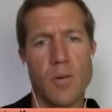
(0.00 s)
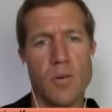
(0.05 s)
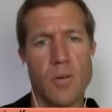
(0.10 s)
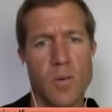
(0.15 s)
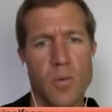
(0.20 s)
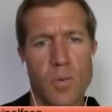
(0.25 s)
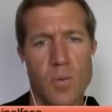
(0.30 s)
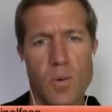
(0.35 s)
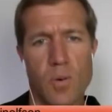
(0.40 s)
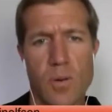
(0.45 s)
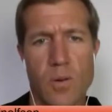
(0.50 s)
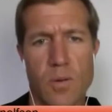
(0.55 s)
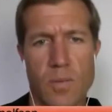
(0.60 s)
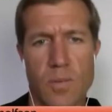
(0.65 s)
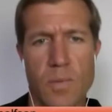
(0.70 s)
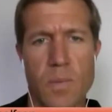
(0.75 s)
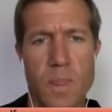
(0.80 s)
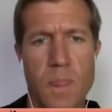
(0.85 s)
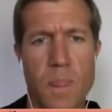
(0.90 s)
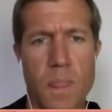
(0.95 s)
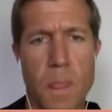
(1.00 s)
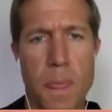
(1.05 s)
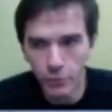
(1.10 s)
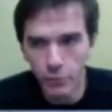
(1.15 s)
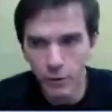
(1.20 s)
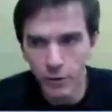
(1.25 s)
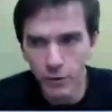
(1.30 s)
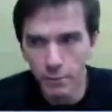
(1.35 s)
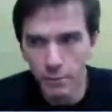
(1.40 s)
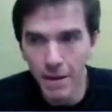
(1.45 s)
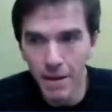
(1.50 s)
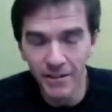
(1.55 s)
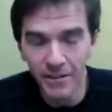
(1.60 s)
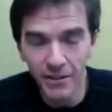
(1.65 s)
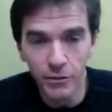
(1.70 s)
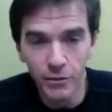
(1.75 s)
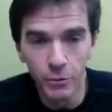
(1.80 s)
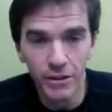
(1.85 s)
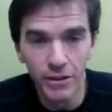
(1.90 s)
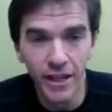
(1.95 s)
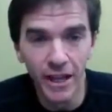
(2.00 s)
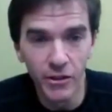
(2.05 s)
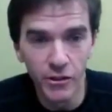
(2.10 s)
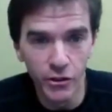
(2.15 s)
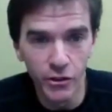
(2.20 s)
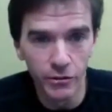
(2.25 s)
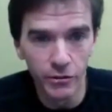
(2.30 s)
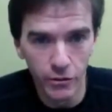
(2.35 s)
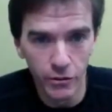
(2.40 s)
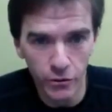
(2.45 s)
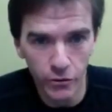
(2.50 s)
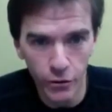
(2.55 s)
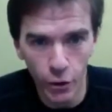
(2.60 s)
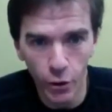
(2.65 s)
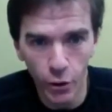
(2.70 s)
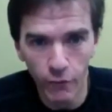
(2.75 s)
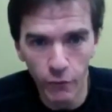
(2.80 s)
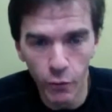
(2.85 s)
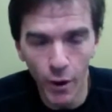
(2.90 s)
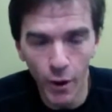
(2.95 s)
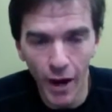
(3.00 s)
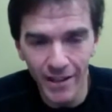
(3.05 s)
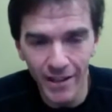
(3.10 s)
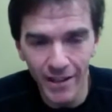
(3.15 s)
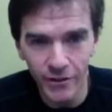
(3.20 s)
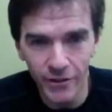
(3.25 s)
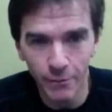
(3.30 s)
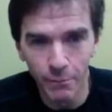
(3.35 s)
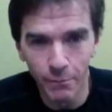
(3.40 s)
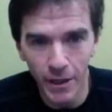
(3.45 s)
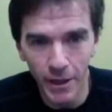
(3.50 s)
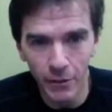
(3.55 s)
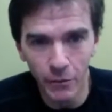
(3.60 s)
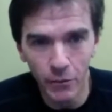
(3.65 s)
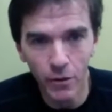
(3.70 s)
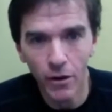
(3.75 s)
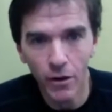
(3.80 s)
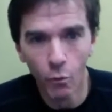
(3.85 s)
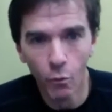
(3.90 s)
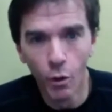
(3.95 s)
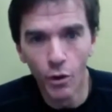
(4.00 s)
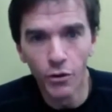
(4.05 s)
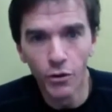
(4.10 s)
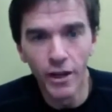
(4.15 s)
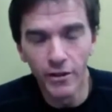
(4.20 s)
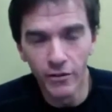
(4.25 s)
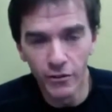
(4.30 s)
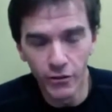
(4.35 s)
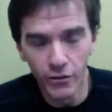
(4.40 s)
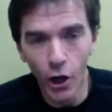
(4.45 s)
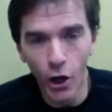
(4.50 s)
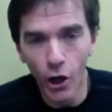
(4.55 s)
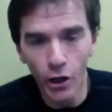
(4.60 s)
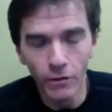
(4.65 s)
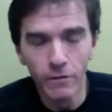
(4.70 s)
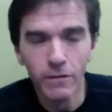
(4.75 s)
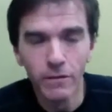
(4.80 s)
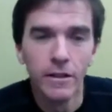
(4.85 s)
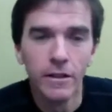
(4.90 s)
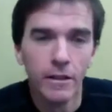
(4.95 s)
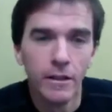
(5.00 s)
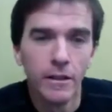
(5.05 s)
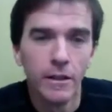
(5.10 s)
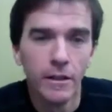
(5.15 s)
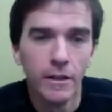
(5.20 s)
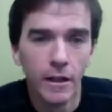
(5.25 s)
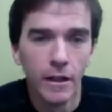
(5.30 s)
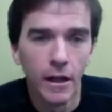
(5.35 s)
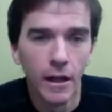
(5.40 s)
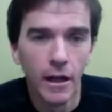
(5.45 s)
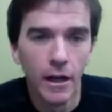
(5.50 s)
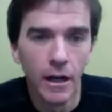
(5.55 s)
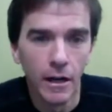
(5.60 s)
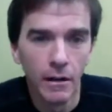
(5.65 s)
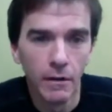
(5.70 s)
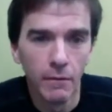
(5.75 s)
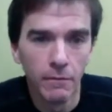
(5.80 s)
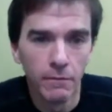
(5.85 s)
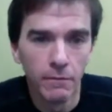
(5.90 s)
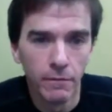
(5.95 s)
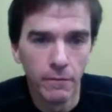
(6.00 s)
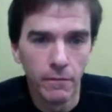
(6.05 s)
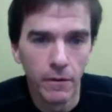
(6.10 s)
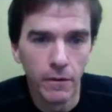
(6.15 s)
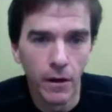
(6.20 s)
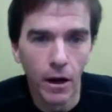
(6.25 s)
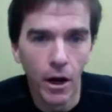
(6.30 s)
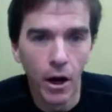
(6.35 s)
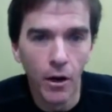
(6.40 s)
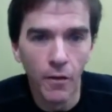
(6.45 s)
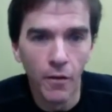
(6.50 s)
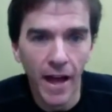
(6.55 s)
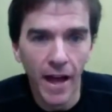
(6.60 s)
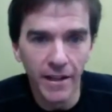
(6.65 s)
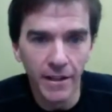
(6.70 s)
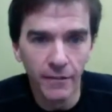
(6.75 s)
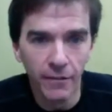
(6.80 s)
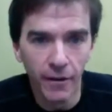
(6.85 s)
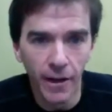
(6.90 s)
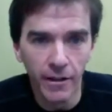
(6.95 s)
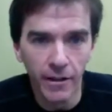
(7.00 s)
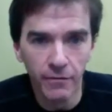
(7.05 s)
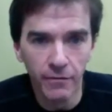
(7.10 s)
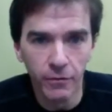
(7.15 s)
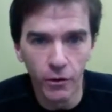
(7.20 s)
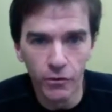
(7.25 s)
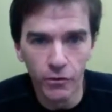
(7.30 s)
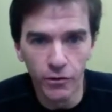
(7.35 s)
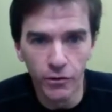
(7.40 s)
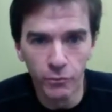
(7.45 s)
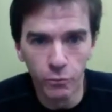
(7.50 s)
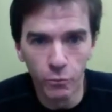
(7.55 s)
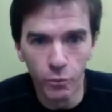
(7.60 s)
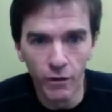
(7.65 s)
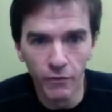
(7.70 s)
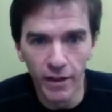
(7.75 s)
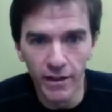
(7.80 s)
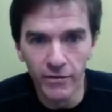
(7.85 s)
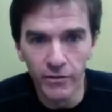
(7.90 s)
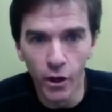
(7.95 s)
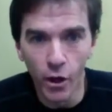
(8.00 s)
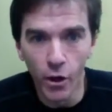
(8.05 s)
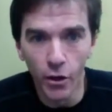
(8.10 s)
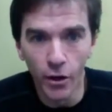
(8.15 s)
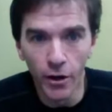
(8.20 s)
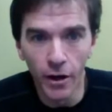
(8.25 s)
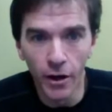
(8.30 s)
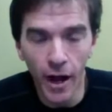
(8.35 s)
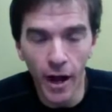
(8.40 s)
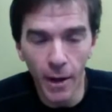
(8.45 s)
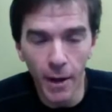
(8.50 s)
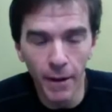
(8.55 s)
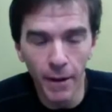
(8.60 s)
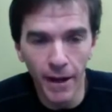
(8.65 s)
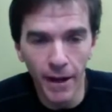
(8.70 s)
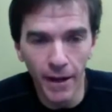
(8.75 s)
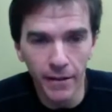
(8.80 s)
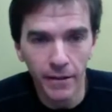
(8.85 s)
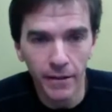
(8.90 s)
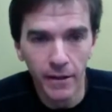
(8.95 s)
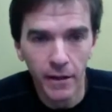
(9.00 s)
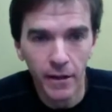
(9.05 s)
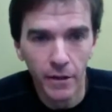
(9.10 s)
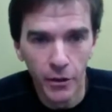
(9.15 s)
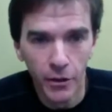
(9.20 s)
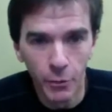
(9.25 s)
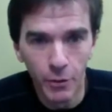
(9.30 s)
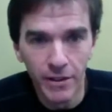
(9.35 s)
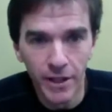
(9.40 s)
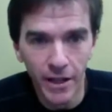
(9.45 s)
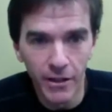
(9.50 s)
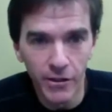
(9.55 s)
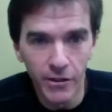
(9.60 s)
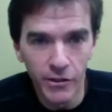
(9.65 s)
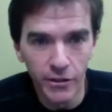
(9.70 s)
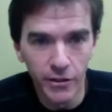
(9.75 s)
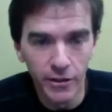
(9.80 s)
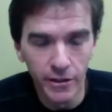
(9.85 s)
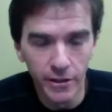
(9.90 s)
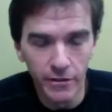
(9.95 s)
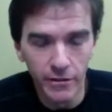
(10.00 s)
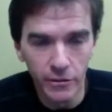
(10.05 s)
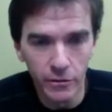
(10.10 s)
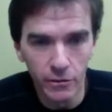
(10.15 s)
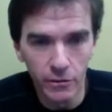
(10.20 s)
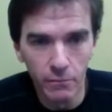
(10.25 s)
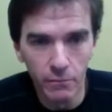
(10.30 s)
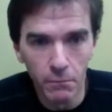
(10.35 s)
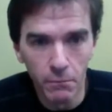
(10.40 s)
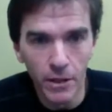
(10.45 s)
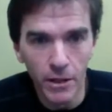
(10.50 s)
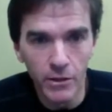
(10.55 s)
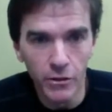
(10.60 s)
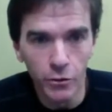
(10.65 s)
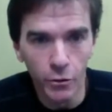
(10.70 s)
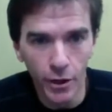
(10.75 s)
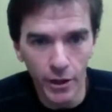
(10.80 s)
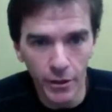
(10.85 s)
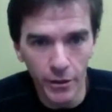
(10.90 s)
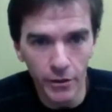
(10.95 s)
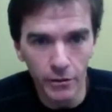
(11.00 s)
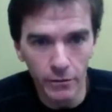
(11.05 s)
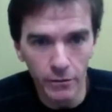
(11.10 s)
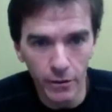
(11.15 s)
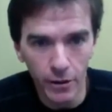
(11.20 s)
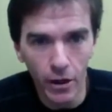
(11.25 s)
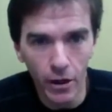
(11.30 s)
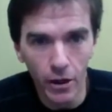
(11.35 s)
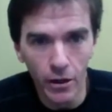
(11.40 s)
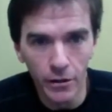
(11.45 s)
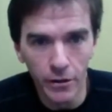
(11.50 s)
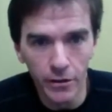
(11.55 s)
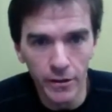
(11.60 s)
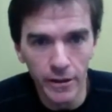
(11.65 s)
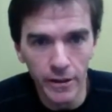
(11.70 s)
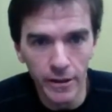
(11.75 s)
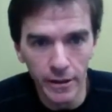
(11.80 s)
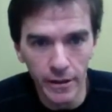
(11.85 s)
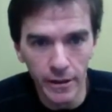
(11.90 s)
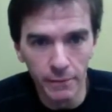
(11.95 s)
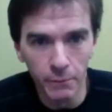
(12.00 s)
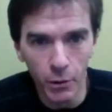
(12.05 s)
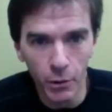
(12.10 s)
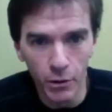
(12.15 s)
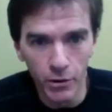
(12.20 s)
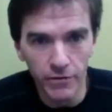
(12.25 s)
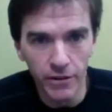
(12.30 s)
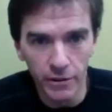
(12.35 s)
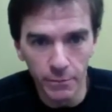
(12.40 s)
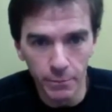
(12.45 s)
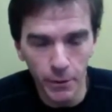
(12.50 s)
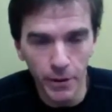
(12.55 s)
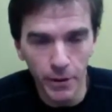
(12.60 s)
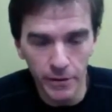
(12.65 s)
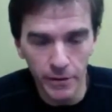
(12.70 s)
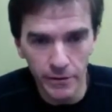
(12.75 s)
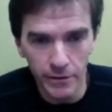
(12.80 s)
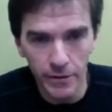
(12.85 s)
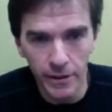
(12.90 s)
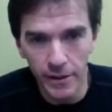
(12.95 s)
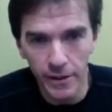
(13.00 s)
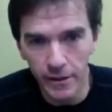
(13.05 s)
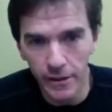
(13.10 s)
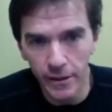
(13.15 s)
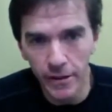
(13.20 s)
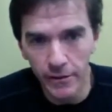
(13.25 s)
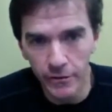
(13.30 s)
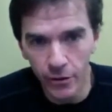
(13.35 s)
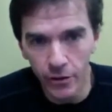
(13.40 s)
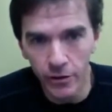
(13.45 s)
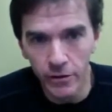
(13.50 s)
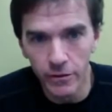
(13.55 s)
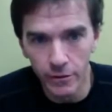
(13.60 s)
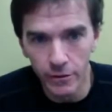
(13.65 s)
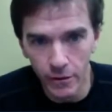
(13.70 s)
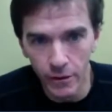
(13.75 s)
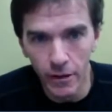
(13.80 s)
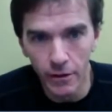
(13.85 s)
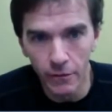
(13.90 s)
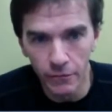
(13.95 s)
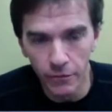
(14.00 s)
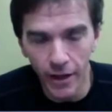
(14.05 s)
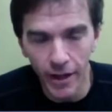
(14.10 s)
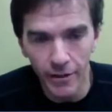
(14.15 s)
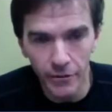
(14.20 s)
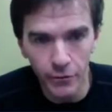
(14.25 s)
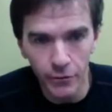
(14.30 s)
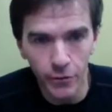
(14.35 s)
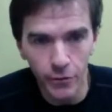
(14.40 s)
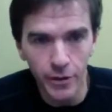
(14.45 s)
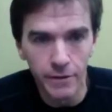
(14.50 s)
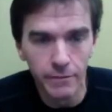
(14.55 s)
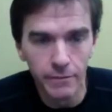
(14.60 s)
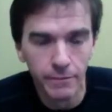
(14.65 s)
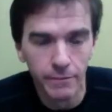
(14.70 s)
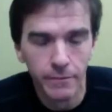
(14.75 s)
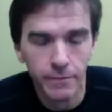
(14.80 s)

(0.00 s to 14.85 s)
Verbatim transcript: And the message retention. So if you ask somebody what they saw on that device versus what they saw on an iPad, the retention is much greater on the immersive experience than it is on a flat screen.